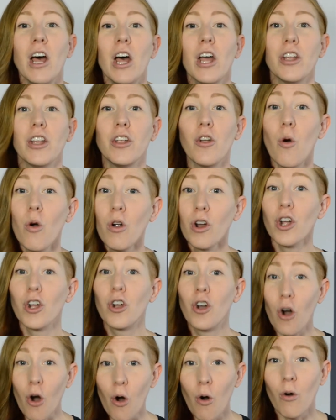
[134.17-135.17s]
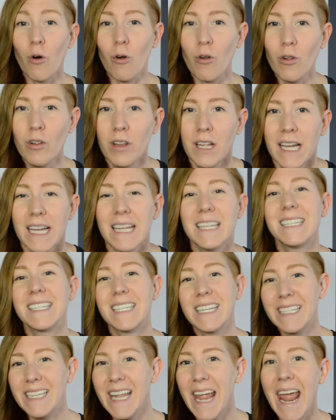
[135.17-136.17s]
Your goal is
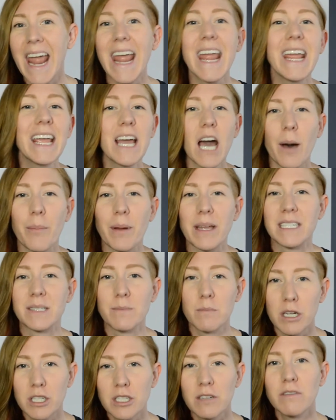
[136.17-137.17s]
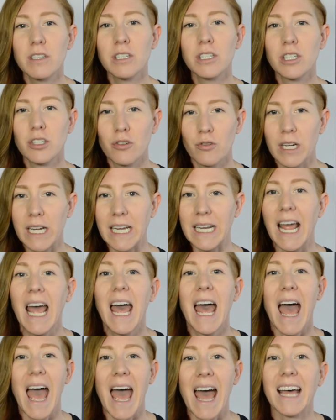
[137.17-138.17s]
to take up as much of the screen
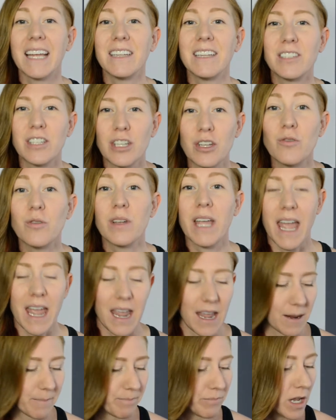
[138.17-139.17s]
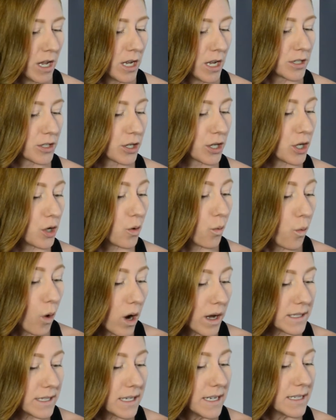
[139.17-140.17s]
as you can. So you
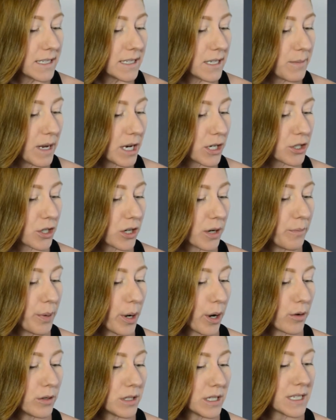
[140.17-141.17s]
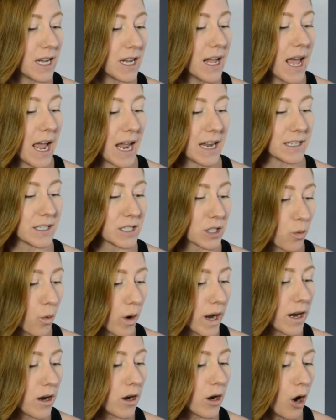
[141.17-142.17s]
want to make sure and post a
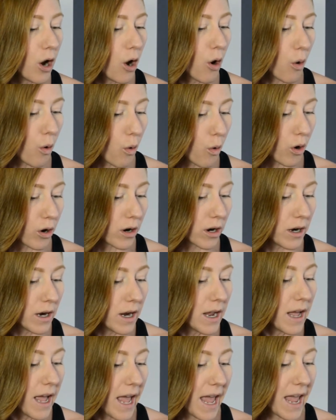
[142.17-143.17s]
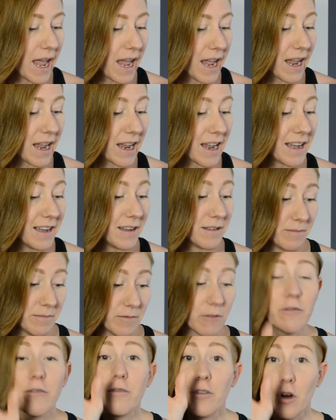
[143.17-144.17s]
square or a
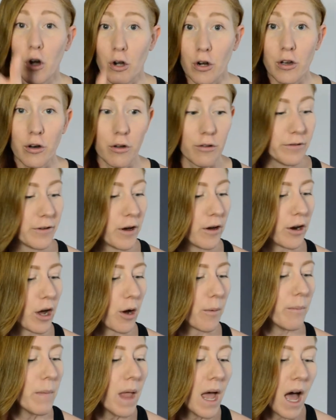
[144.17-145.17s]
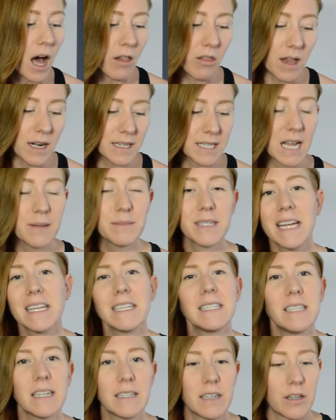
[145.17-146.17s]
vertical photo. A lot of times I
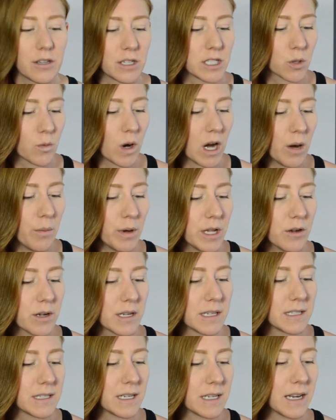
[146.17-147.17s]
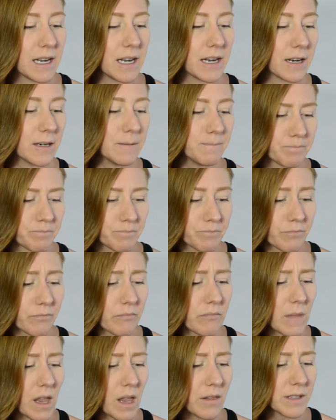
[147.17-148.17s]
just stick to the square, but you can see here,
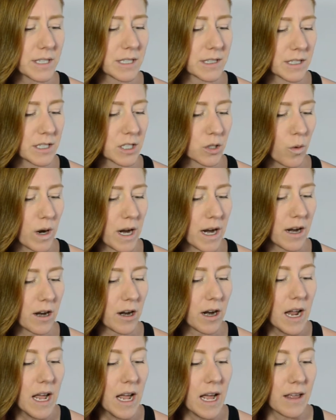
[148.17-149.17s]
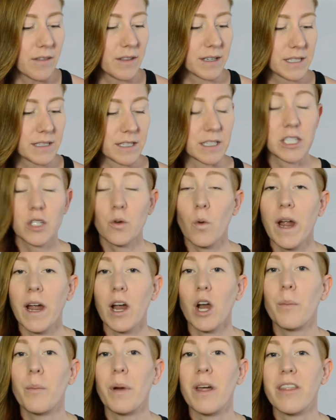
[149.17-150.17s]
this is a
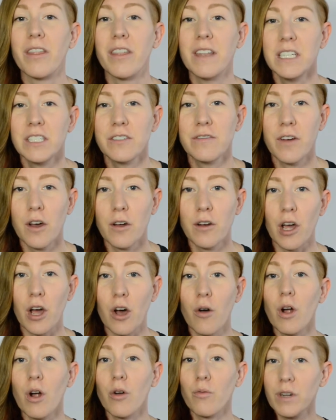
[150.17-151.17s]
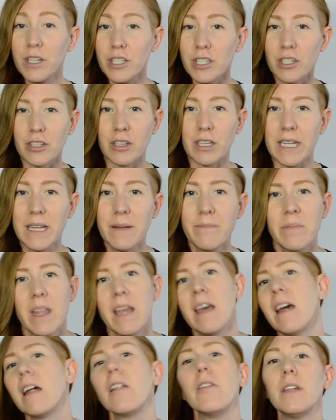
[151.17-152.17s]
square, but this photo originally,
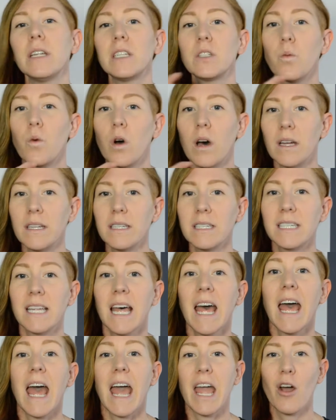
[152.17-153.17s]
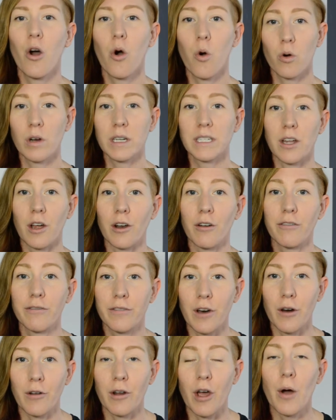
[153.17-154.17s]
this was a horizontal
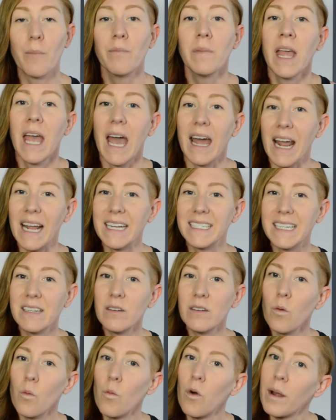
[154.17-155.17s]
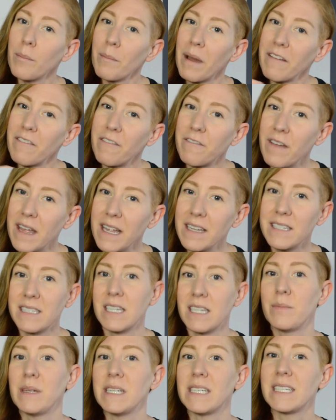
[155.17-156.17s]
photo, and I didn't want my face to
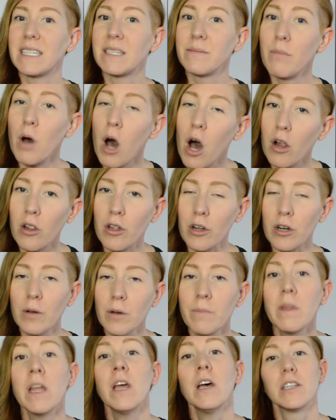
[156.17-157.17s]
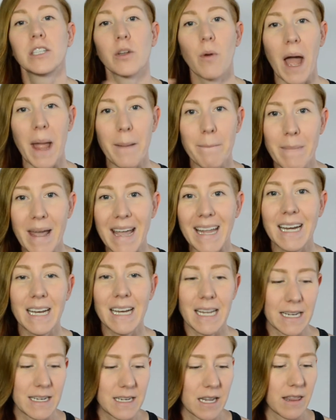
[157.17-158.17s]
be smaller, so I made it
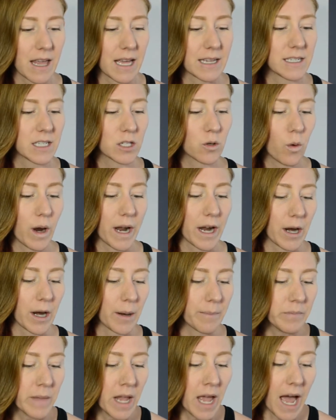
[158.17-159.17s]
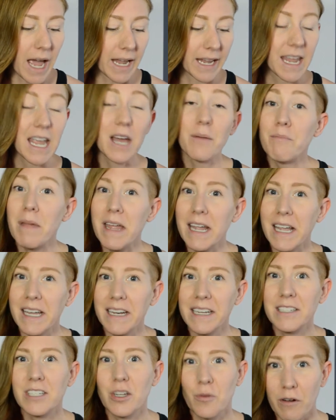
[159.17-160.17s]
into that square. I can't make it
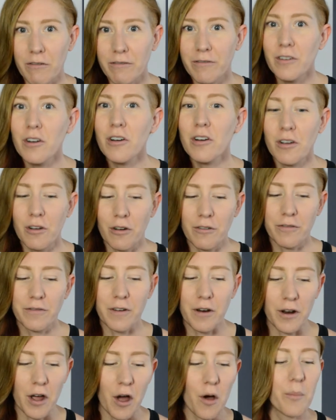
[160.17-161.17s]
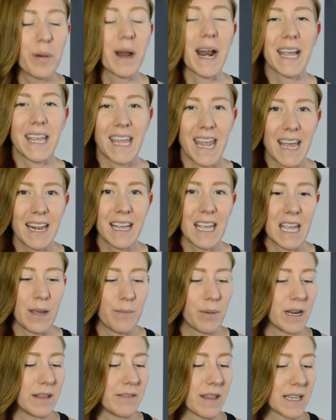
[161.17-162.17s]
into a vertical photo, but I can keep
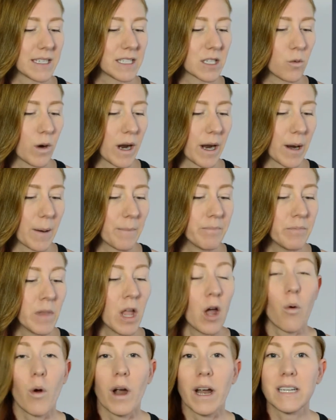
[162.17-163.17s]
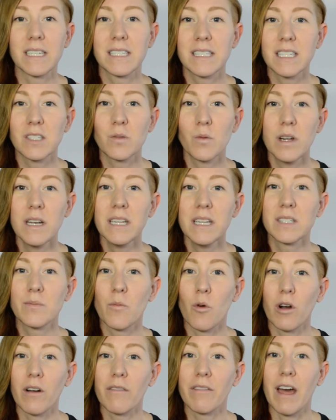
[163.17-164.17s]
it in that square. Whereas this one is
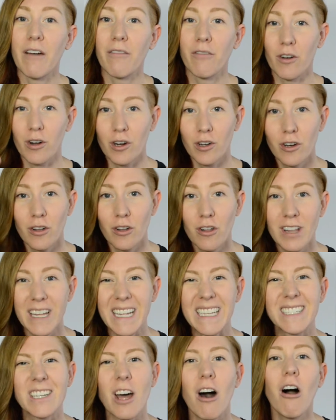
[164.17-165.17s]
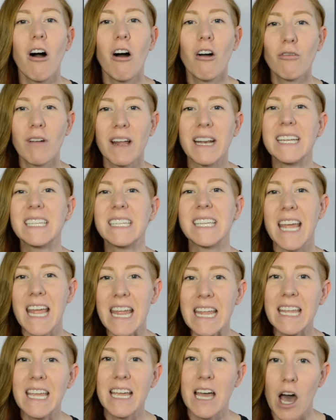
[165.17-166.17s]
more of that vertical, it's already
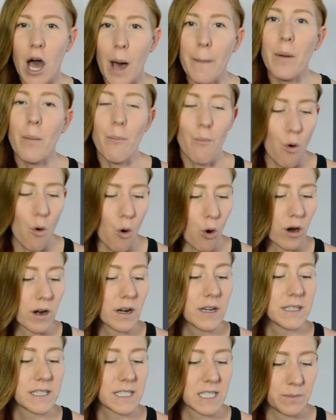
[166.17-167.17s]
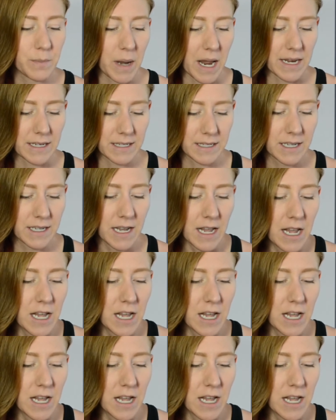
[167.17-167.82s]
taking up more space.